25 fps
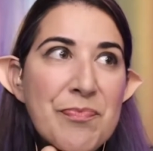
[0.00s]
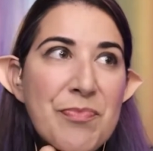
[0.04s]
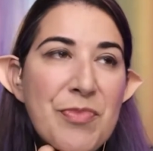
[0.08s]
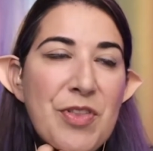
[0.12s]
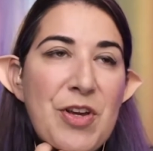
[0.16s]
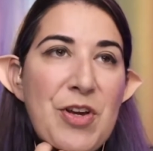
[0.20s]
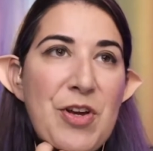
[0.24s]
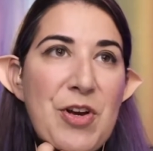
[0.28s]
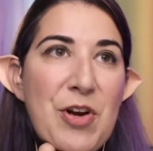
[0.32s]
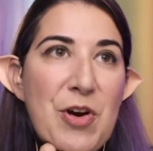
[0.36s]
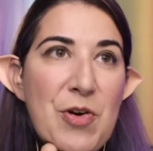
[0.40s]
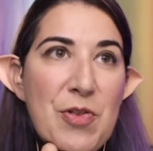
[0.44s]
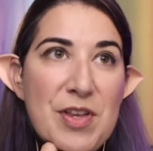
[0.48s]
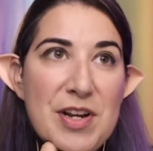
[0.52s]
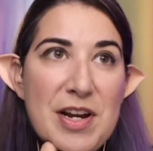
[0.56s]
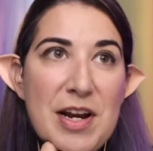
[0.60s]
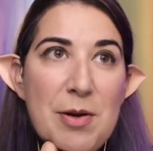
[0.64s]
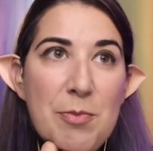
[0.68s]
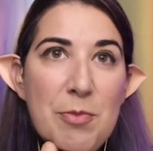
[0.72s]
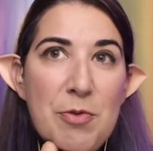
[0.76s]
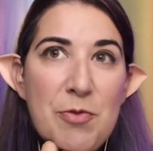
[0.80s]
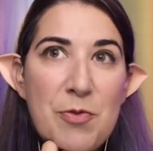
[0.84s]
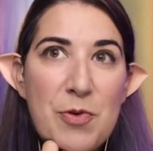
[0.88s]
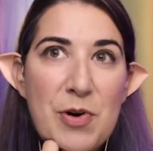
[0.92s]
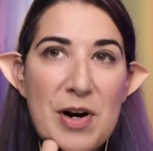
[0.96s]
the night
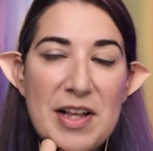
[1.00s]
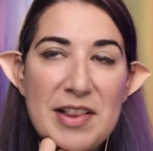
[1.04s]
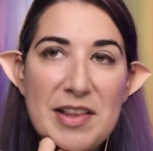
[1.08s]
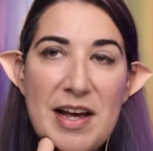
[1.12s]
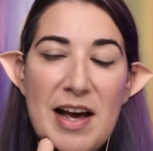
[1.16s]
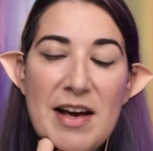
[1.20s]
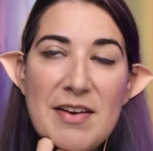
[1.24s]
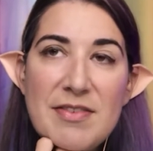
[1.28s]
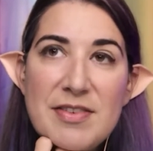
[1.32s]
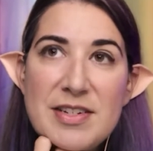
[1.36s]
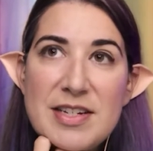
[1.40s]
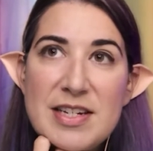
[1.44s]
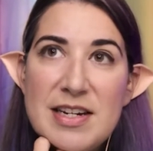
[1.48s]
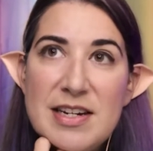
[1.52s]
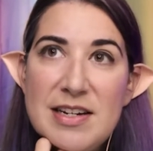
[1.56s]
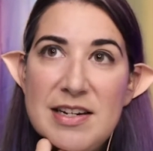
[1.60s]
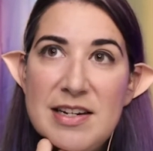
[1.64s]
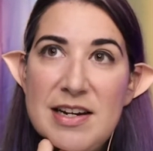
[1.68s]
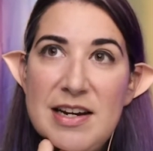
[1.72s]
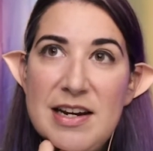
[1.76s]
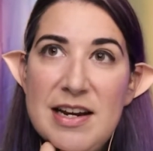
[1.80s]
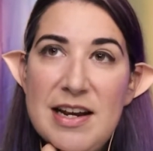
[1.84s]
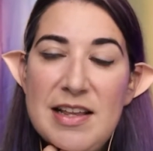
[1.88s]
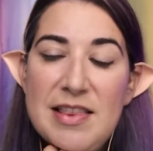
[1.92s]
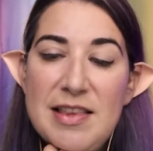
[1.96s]
before I left.
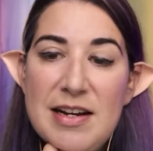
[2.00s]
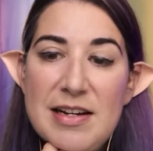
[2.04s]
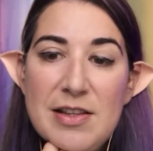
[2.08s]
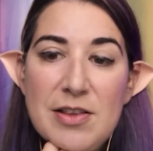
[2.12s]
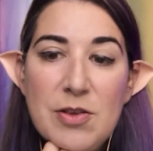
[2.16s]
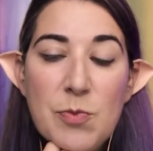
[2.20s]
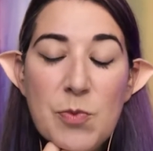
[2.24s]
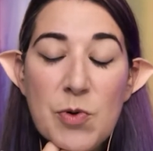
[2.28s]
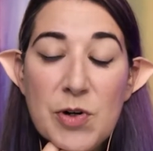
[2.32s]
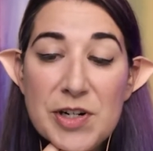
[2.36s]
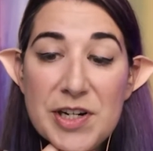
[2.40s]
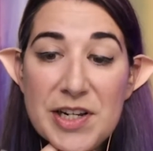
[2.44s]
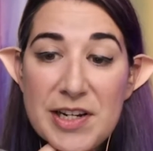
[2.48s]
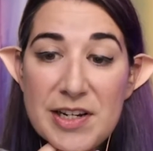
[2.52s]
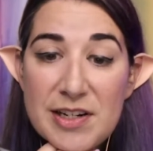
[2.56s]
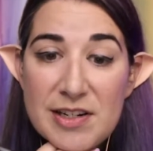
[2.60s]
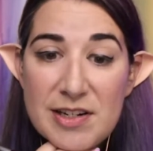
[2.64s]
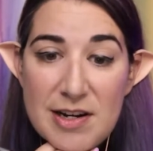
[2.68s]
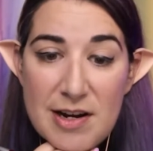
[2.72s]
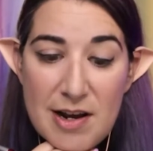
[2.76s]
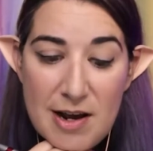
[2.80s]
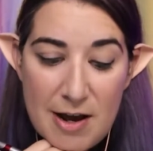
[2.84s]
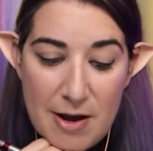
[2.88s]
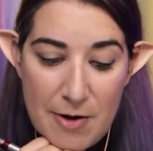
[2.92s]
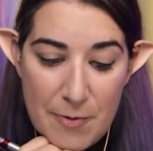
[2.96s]
And then in the morning,
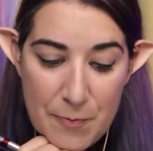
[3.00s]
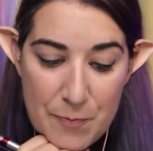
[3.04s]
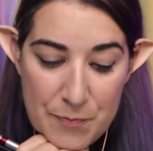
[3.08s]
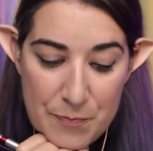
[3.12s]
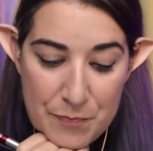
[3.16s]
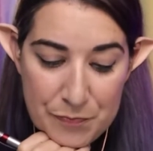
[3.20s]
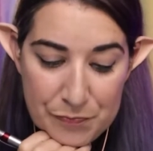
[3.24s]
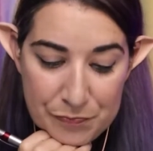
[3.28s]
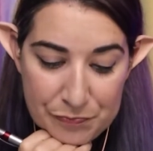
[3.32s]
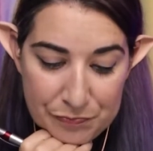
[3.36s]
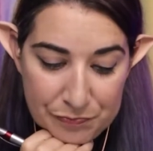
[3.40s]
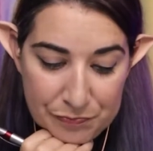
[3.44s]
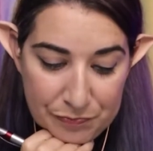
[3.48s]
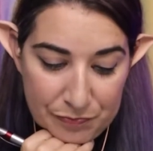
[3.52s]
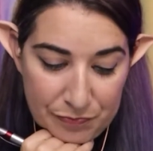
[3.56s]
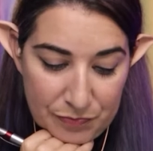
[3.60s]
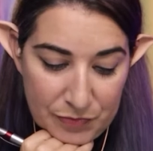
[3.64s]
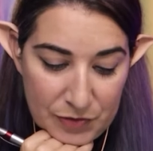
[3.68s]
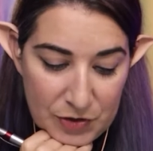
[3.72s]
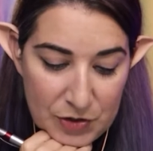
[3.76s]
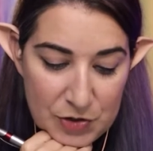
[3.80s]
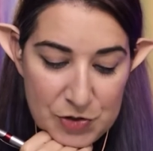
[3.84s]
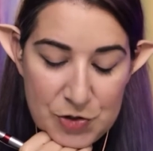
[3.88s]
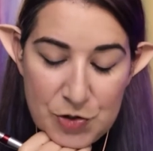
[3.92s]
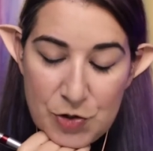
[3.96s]

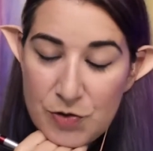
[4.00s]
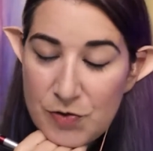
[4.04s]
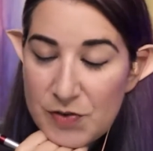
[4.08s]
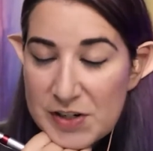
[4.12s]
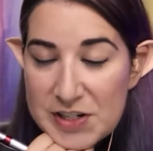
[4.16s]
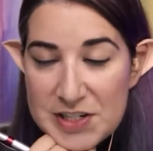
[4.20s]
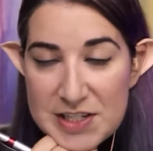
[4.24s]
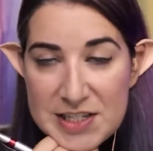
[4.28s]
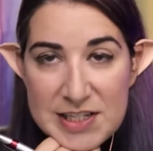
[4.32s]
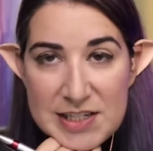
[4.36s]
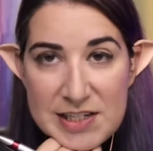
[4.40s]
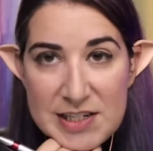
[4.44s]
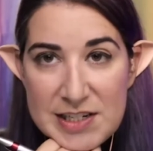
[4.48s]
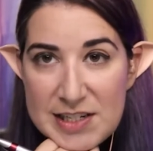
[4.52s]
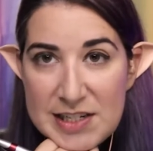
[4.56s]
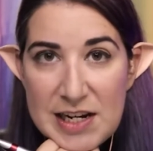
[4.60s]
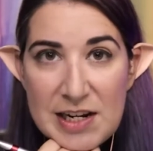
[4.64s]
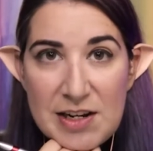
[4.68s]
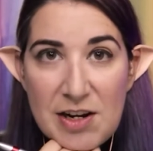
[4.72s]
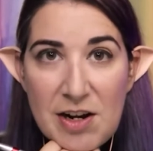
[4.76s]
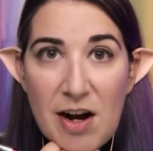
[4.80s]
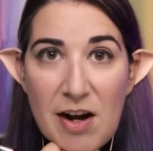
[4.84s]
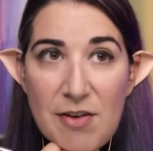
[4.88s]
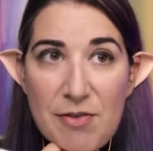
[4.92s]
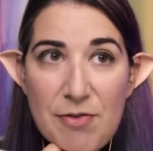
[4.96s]
the two of us set
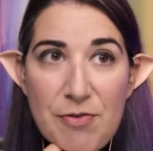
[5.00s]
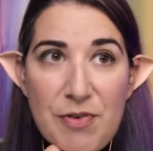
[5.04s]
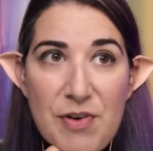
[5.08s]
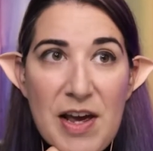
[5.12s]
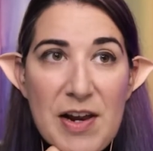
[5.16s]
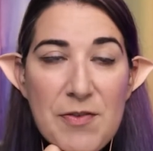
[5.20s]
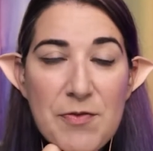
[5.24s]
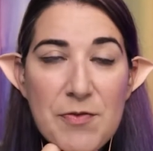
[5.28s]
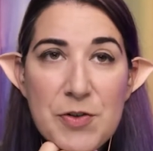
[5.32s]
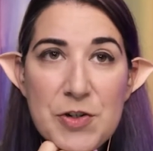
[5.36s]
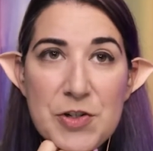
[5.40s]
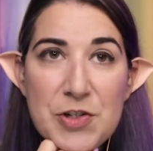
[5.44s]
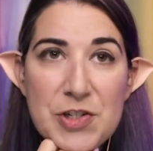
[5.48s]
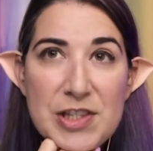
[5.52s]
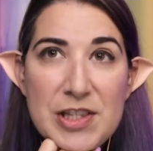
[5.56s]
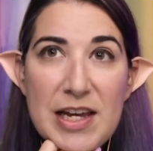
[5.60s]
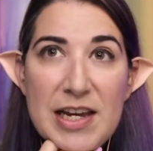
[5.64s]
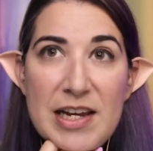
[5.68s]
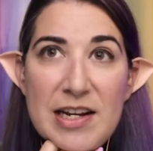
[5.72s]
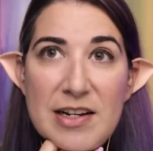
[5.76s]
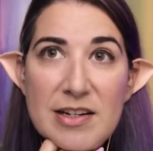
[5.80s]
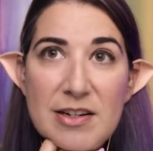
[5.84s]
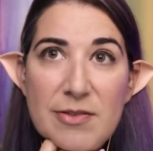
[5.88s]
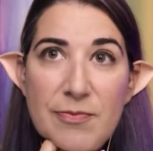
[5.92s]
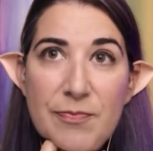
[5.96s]
off at first
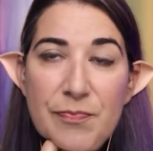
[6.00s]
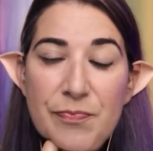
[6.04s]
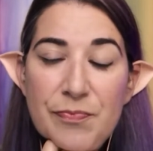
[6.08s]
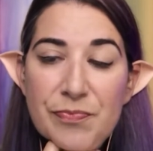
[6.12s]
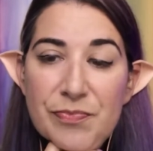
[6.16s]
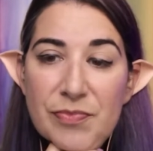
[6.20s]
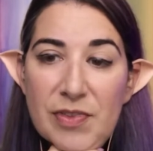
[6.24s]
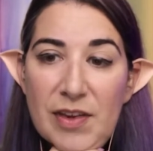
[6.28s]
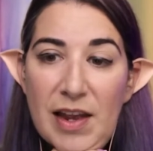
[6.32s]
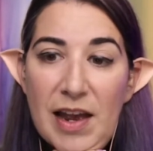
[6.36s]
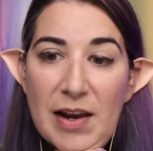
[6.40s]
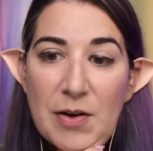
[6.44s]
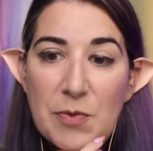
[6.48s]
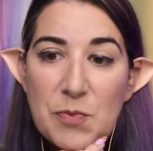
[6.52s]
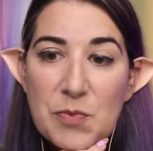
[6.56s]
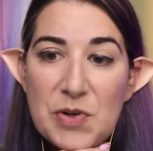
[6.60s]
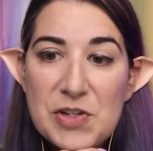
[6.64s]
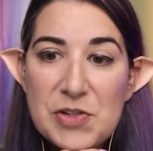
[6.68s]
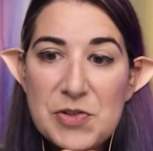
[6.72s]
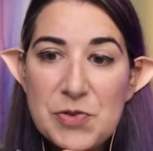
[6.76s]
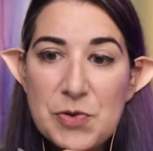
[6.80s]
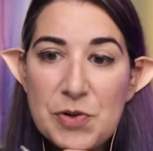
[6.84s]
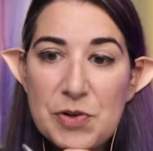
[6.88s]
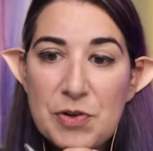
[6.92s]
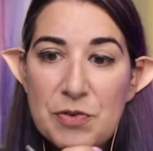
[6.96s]
light, and we
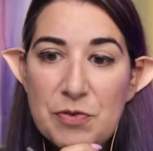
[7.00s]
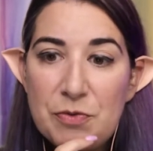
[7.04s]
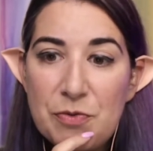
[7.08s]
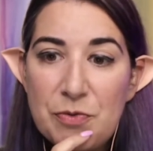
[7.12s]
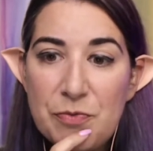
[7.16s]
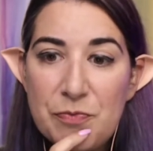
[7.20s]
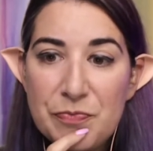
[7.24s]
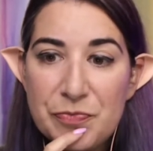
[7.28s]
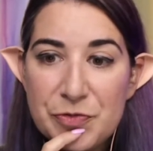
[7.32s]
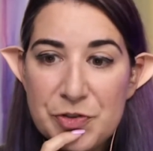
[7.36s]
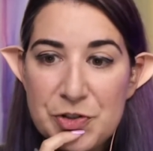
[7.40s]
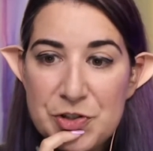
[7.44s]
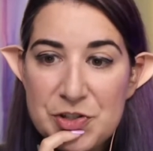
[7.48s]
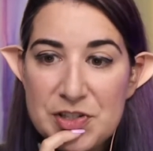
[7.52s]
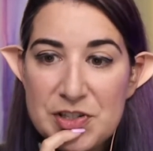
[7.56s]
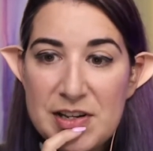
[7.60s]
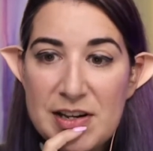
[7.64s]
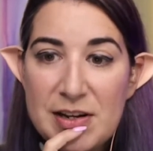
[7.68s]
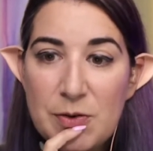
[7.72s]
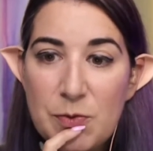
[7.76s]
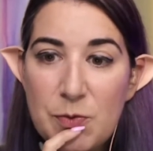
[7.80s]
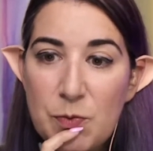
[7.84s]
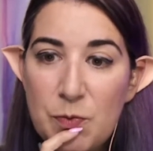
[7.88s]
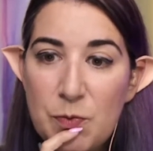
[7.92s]
sort of just like,